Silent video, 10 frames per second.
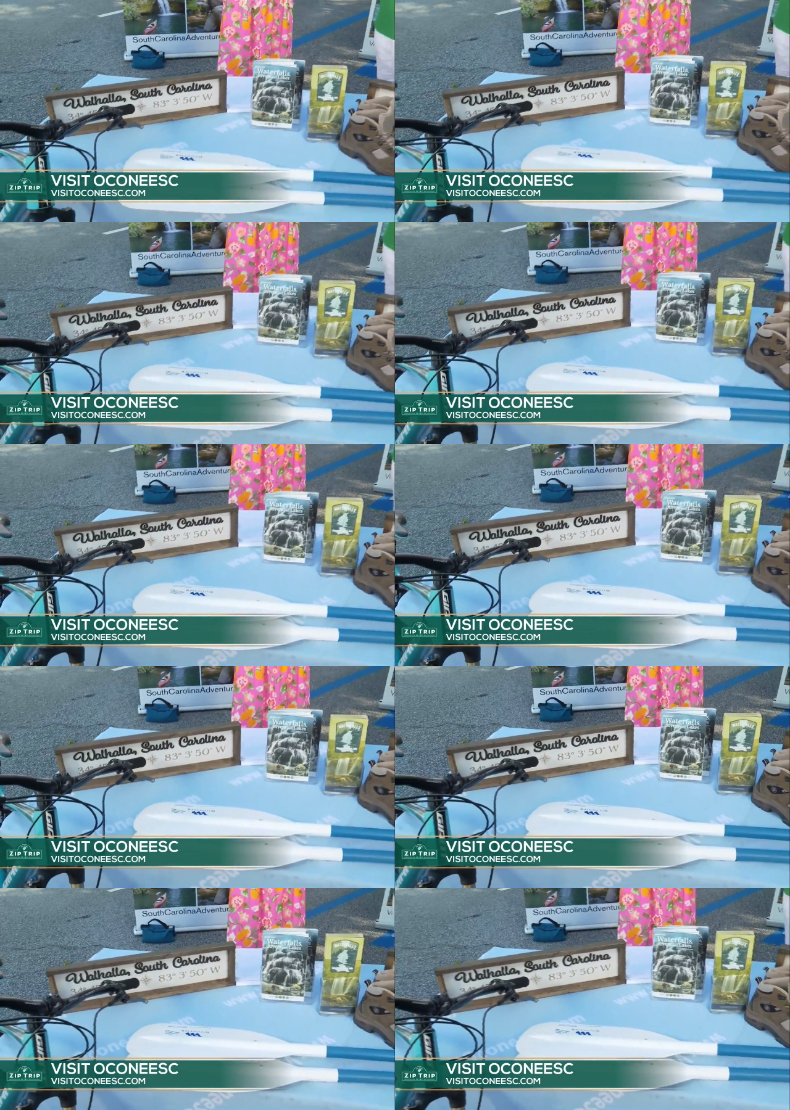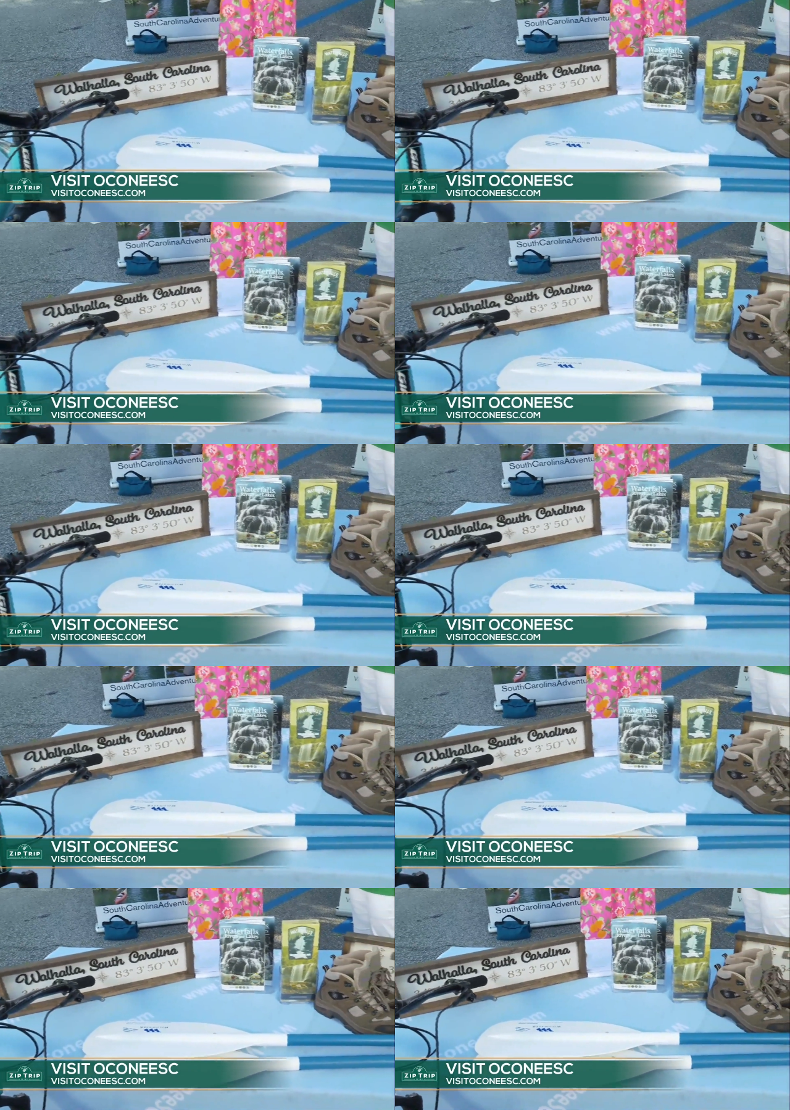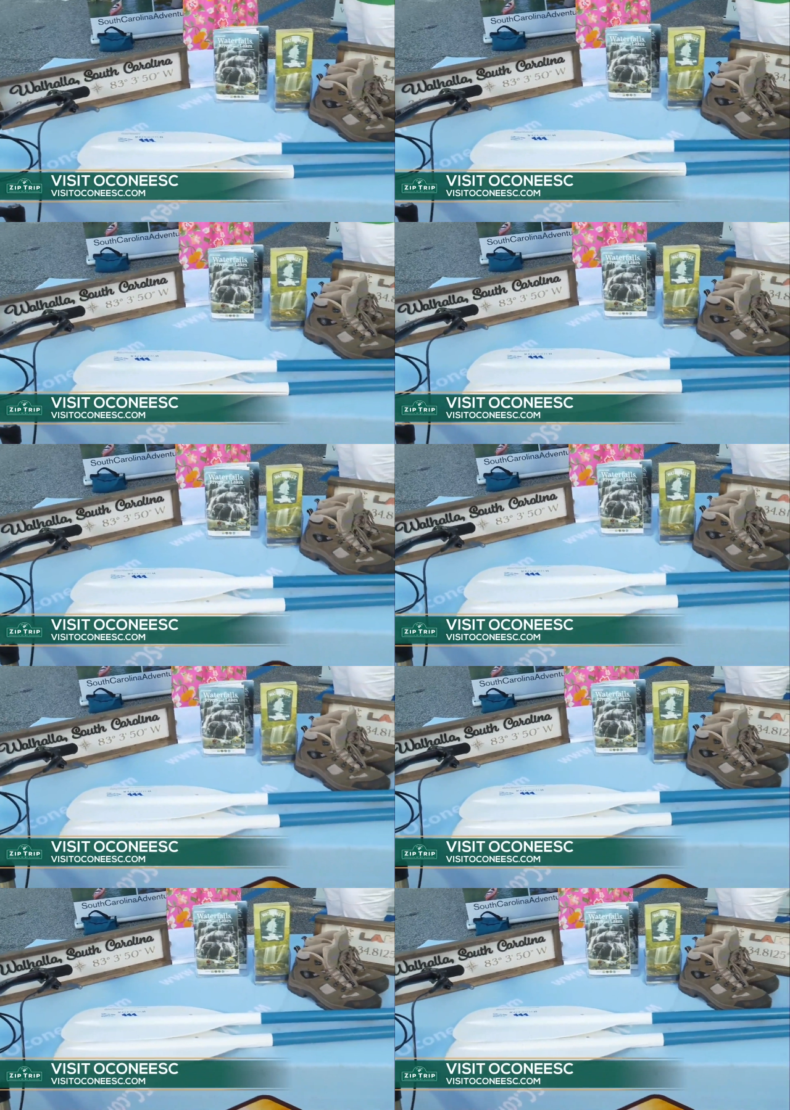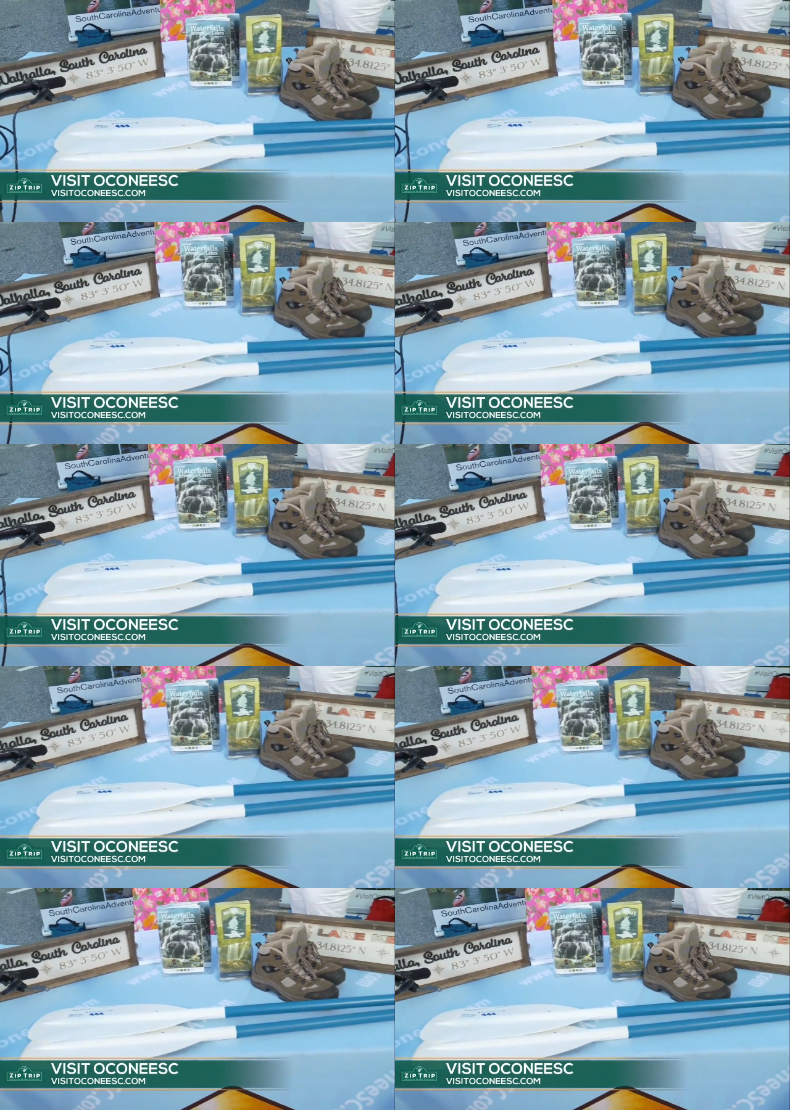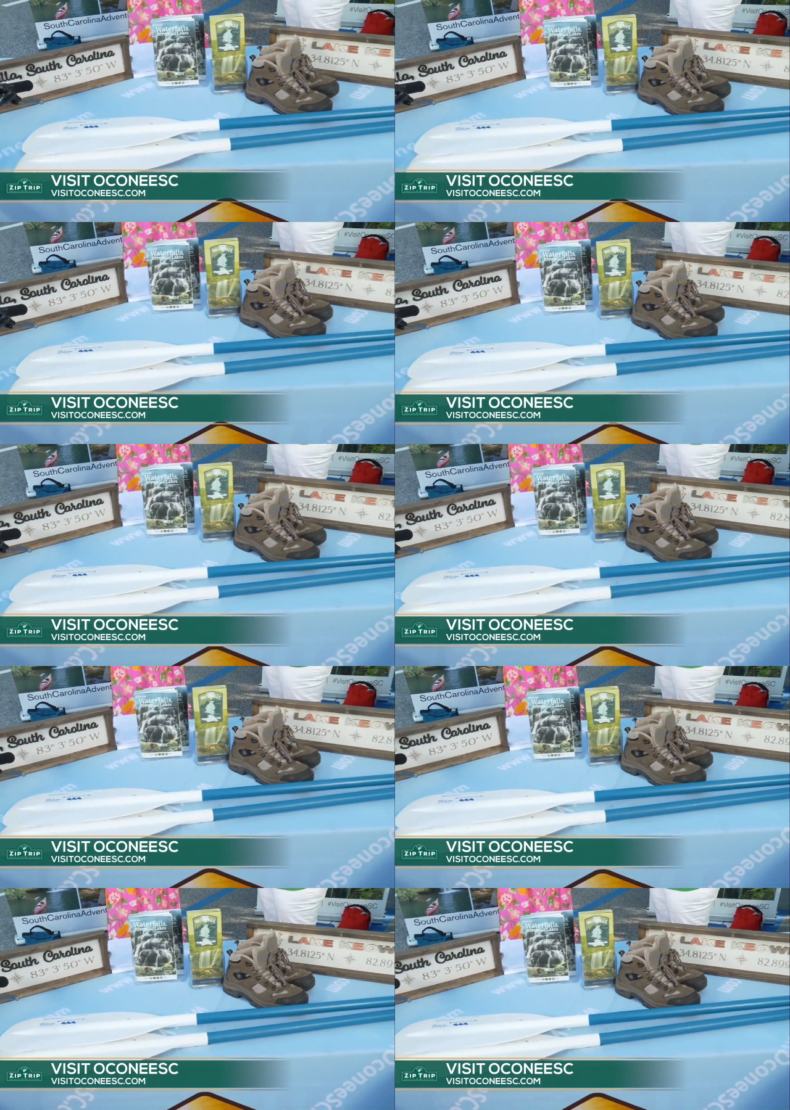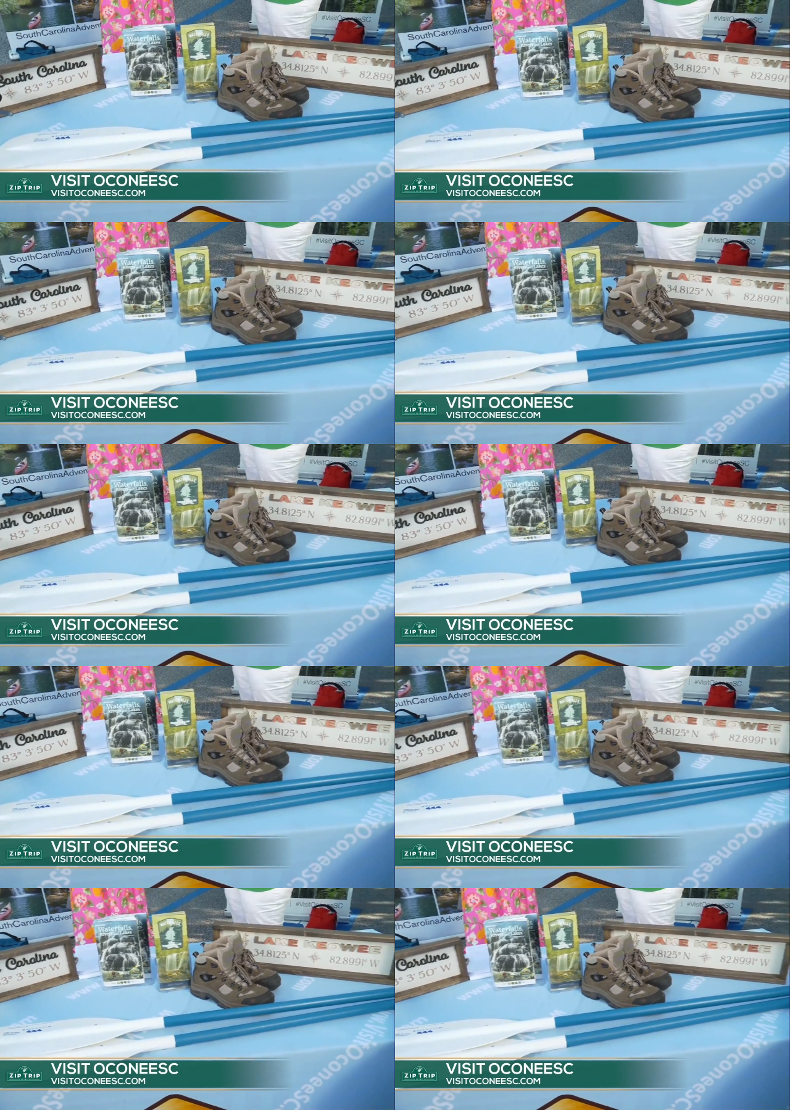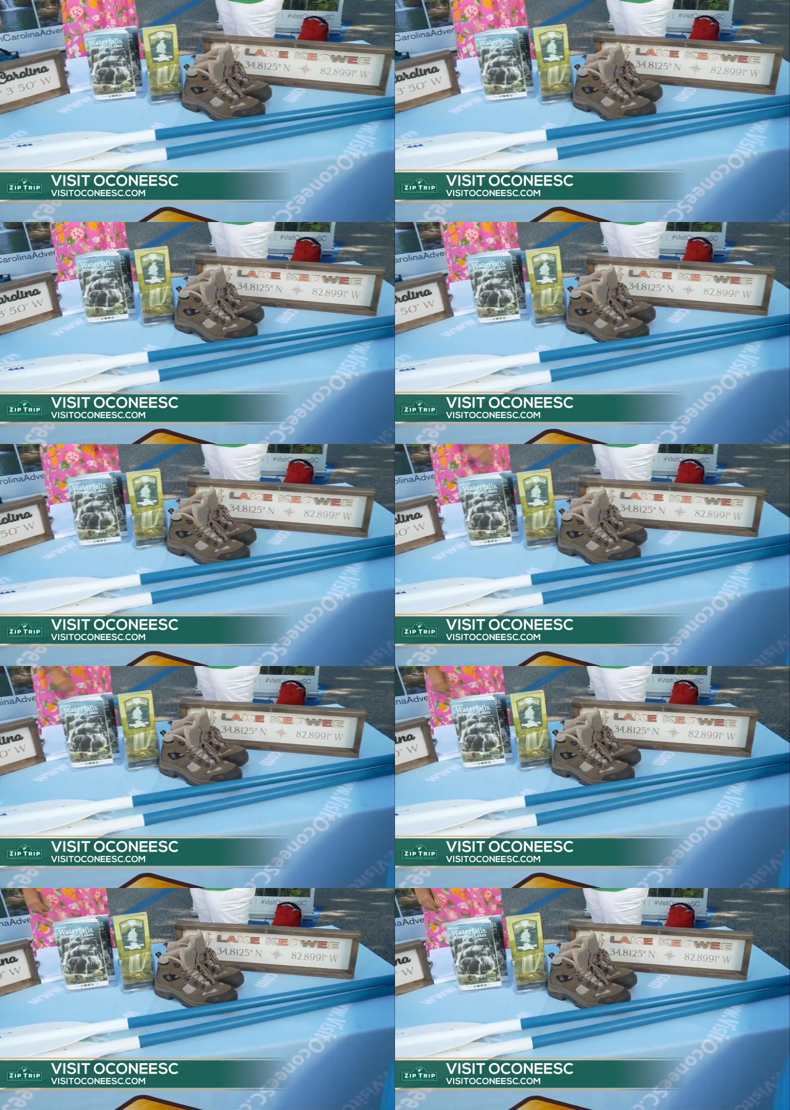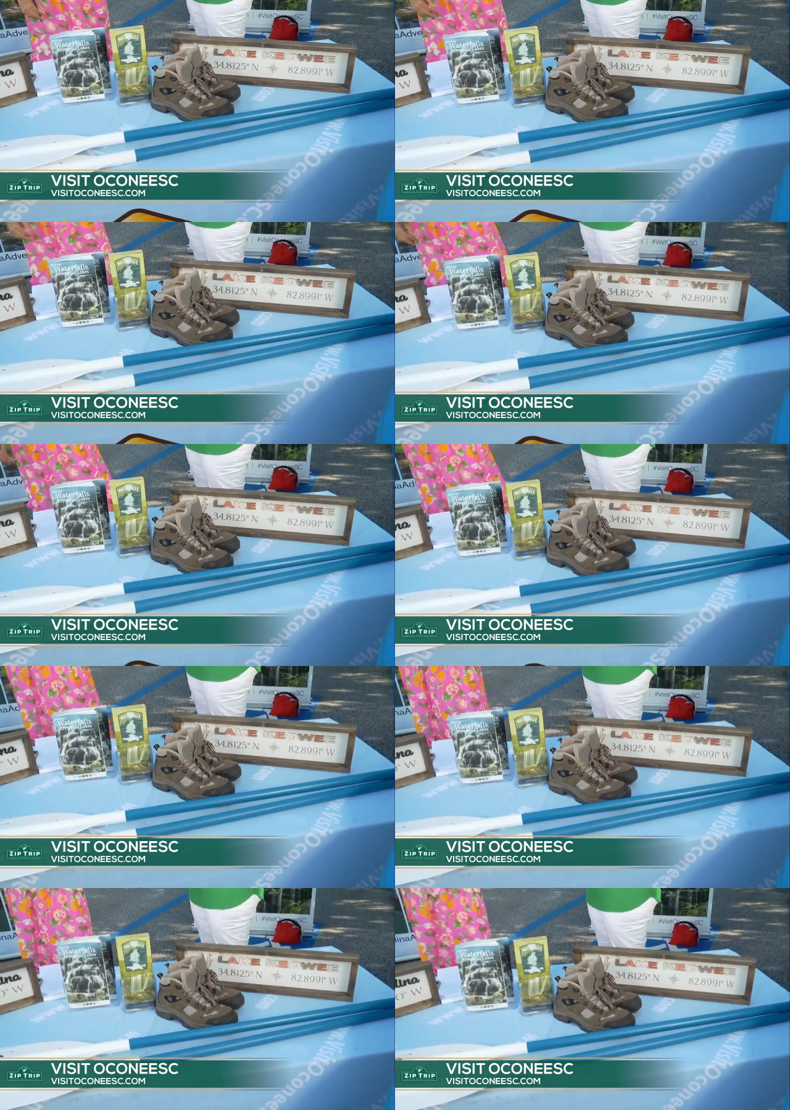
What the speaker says: [unreadable: no face in view]